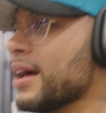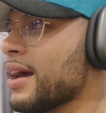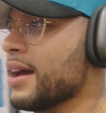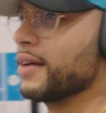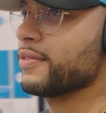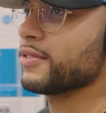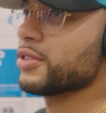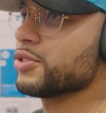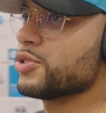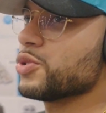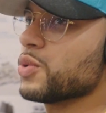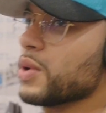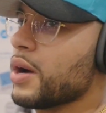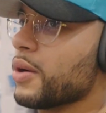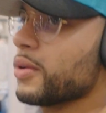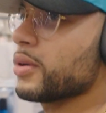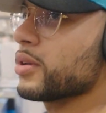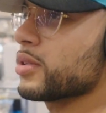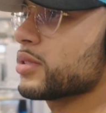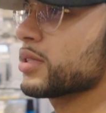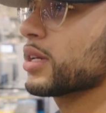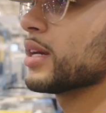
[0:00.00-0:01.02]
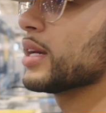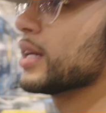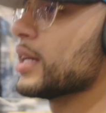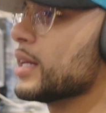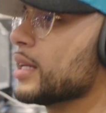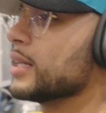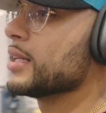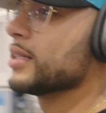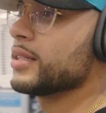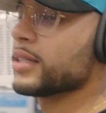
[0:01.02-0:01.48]
half to 2 hours.
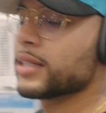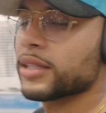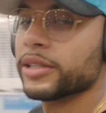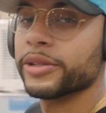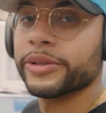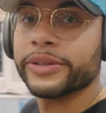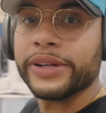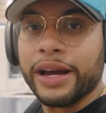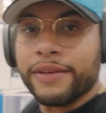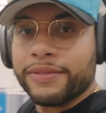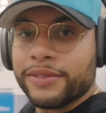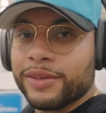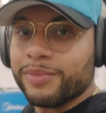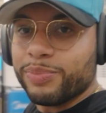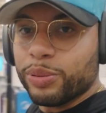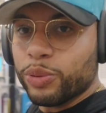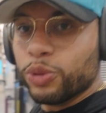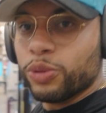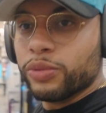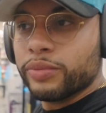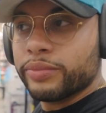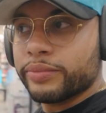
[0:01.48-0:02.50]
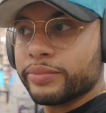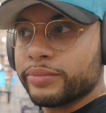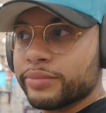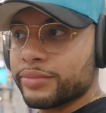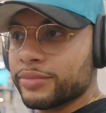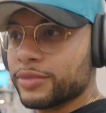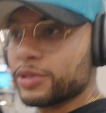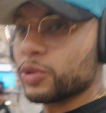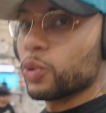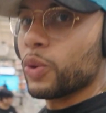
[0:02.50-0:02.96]
Took a little dive in the pool.
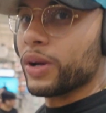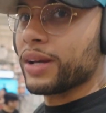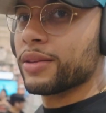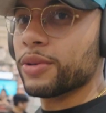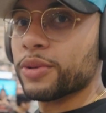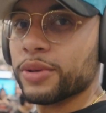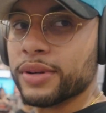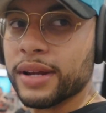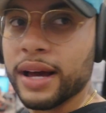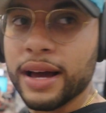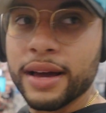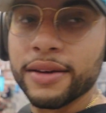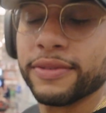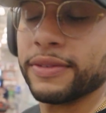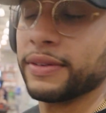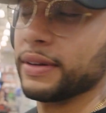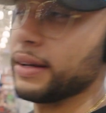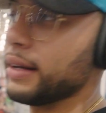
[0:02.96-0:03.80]
Quick little dive,